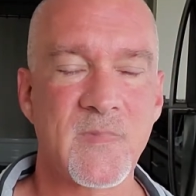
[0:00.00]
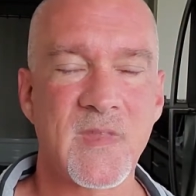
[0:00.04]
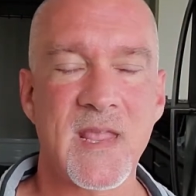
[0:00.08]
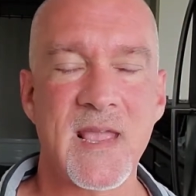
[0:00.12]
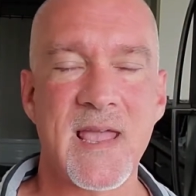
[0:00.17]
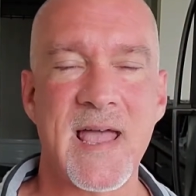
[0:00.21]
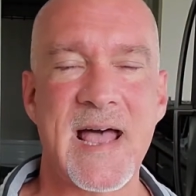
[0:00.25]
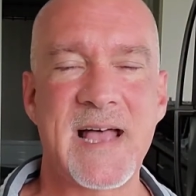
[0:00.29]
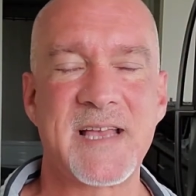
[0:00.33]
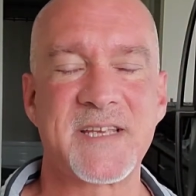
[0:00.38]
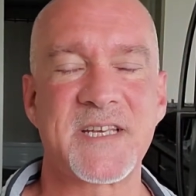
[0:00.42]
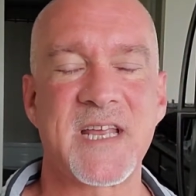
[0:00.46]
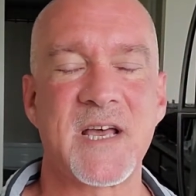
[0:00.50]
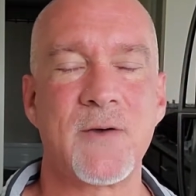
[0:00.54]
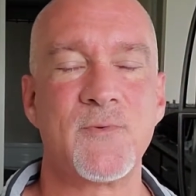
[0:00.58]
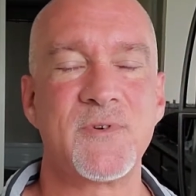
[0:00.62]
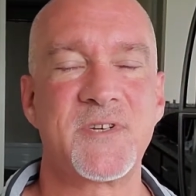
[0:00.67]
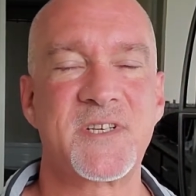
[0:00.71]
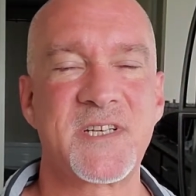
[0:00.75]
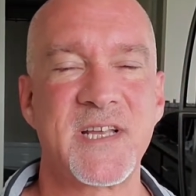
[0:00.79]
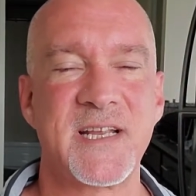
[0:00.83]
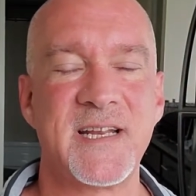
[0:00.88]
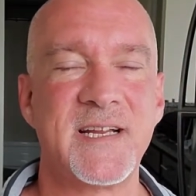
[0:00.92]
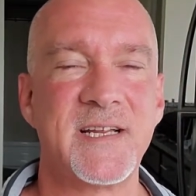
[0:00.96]
as I was
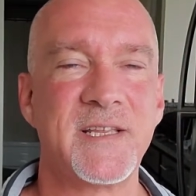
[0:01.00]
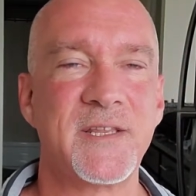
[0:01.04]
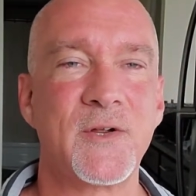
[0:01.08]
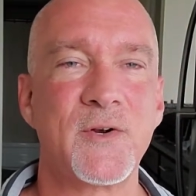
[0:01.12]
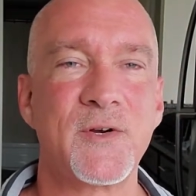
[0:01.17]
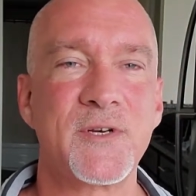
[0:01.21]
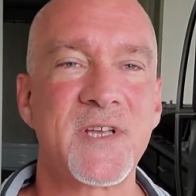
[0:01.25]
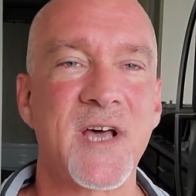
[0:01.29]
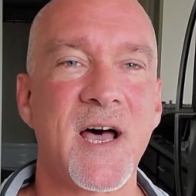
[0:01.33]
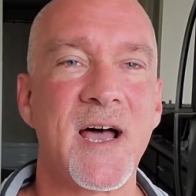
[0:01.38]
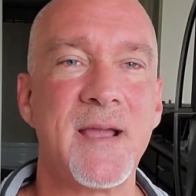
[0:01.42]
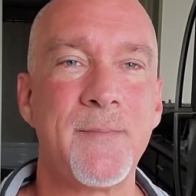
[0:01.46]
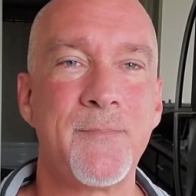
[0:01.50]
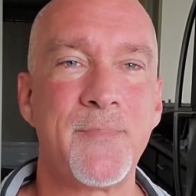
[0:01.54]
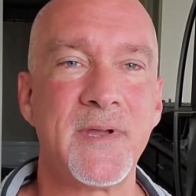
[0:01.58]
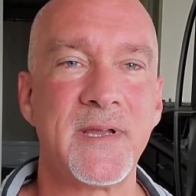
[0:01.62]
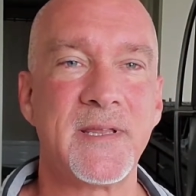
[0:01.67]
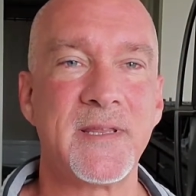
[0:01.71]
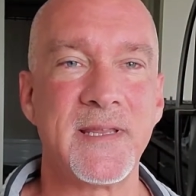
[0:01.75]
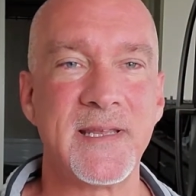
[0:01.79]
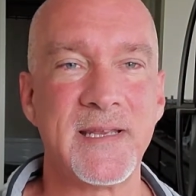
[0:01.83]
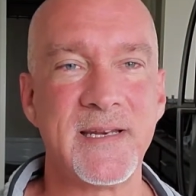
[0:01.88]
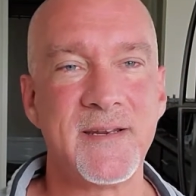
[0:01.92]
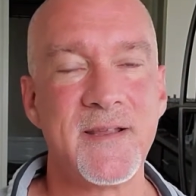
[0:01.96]
sitting there typing
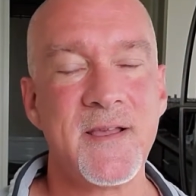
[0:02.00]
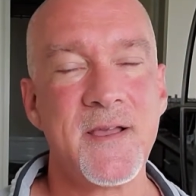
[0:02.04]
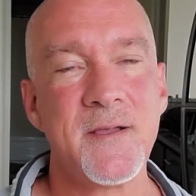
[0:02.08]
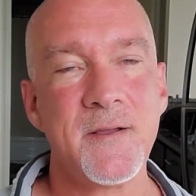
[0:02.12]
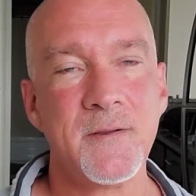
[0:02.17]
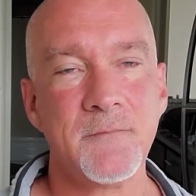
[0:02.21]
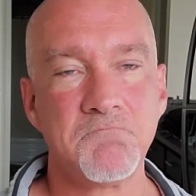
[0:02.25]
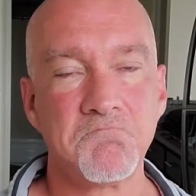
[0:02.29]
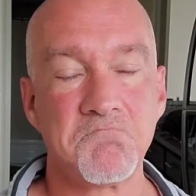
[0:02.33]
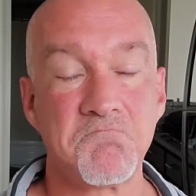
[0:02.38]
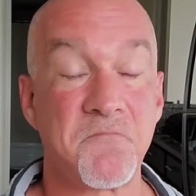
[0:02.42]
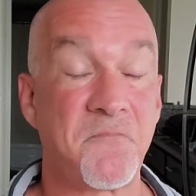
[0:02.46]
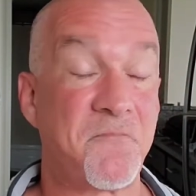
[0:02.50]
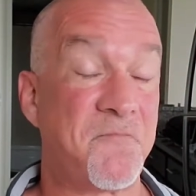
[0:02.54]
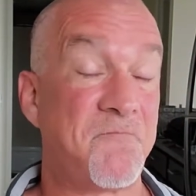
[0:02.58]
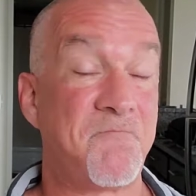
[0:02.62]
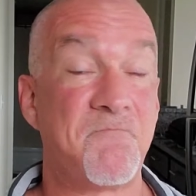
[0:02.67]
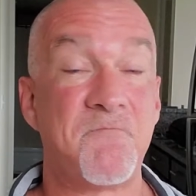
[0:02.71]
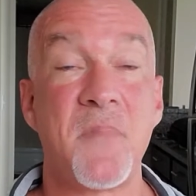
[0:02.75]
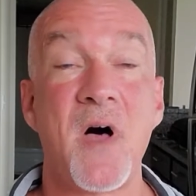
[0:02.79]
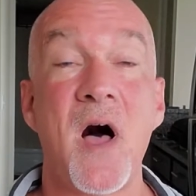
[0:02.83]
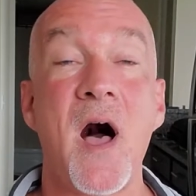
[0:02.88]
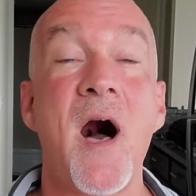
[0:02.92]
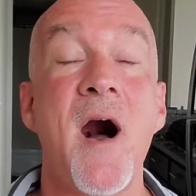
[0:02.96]
that
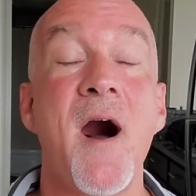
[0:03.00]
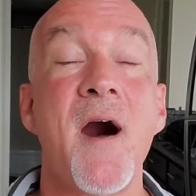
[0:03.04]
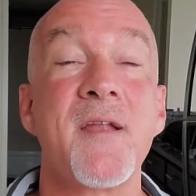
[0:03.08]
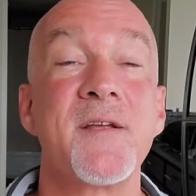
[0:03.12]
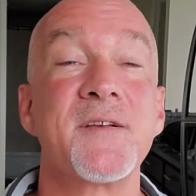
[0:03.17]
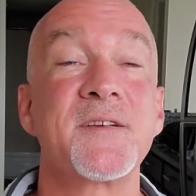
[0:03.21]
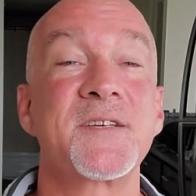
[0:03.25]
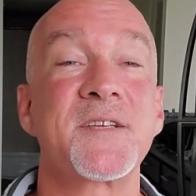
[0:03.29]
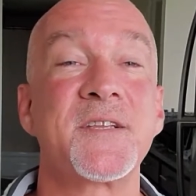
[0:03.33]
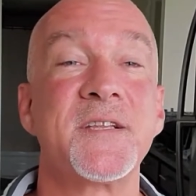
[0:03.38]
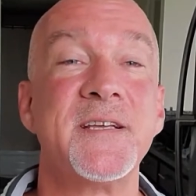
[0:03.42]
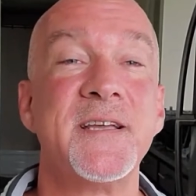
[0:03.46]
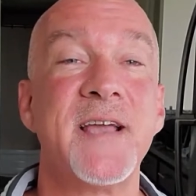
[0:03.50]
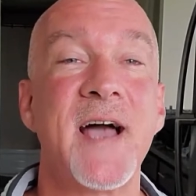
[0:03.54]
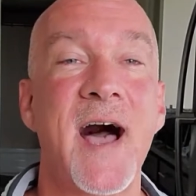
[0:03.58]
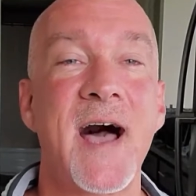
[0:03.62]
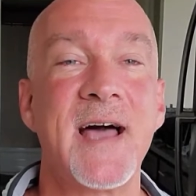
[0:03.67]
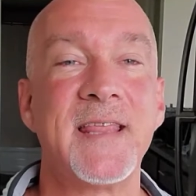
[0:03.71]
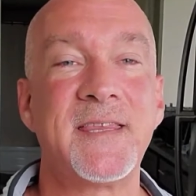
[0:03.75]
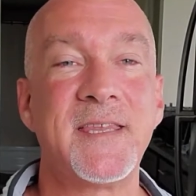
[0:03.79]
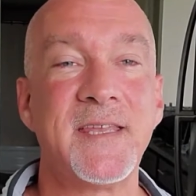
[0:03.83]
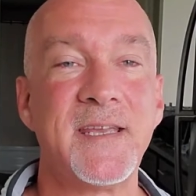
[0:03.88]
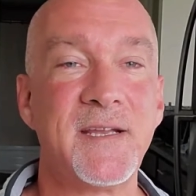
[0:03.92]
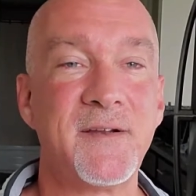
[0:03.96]
honestly, I
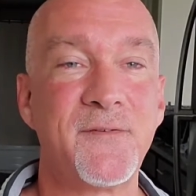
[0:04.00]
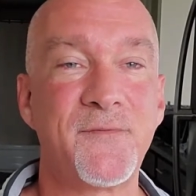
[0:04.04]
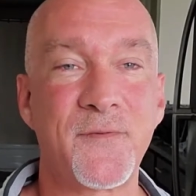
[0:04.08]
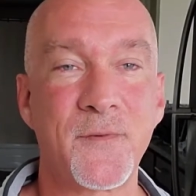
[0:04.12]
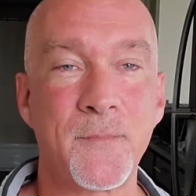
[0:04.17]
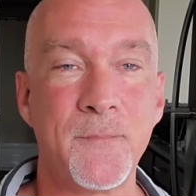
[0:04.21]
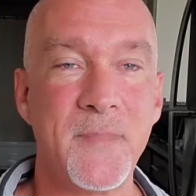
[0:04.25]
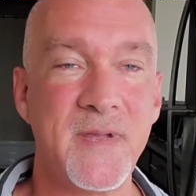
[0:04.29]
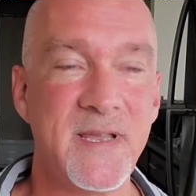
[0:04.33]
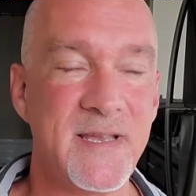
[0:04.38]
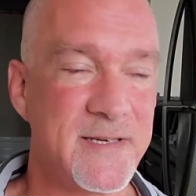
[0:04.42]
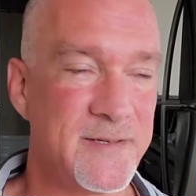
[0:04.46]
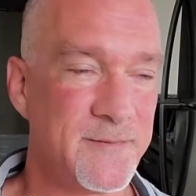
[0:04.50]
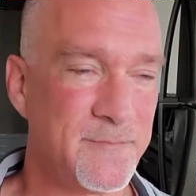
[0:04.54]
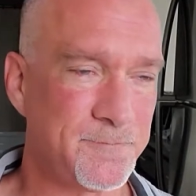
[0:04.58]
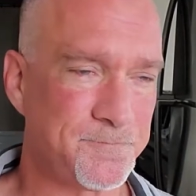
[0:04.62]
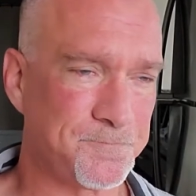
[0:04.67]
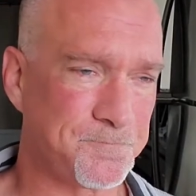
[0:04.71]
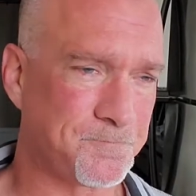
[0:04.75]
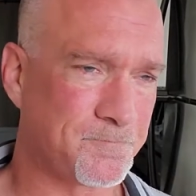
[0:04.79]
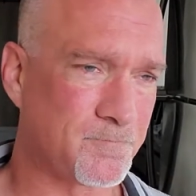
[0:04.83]
think for men